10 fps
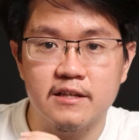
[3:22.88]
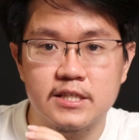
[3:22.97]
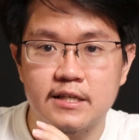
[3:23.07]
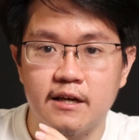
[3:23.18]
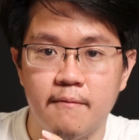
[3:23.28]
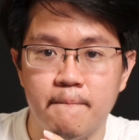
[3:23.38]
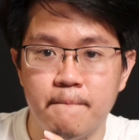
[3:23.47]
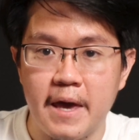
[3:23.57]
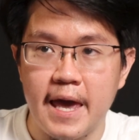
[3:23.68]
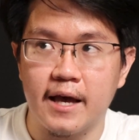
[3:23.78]
it's gonna
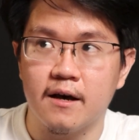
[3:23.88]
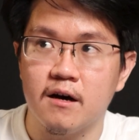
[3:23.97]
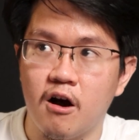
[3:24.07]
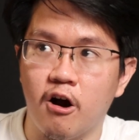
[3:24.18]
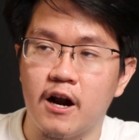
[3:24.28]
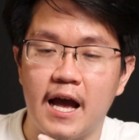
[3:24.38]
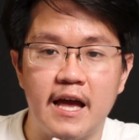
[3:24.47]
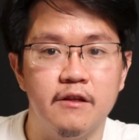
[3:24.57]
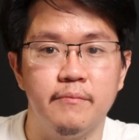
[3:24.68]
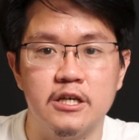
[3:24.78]
make our
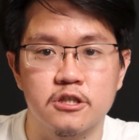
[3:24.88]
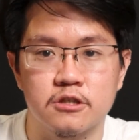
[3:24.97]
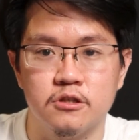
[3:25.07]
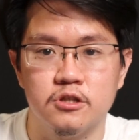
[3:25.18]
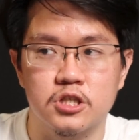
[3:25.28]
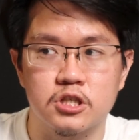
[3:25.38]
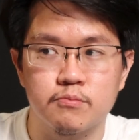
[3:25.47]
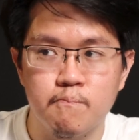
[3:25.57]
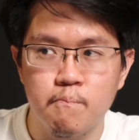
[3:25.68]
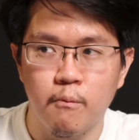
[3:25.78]
animations
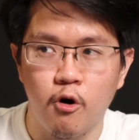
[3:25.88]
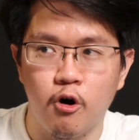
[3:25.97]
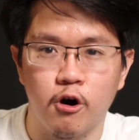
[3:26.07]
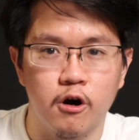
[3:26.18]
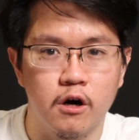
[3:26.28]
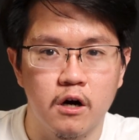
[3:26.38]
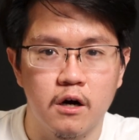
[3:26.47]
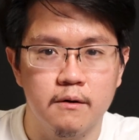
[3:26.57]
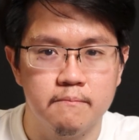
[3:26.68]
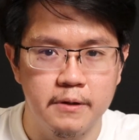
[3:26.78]
more
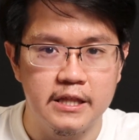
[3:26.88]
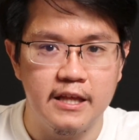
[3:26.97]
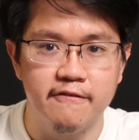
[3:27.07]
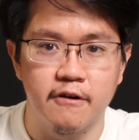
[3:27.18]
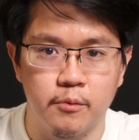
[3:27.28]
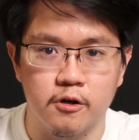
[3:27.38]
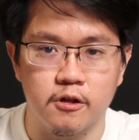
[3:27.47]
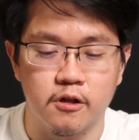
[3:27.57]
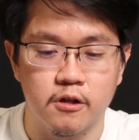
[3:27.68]
believable.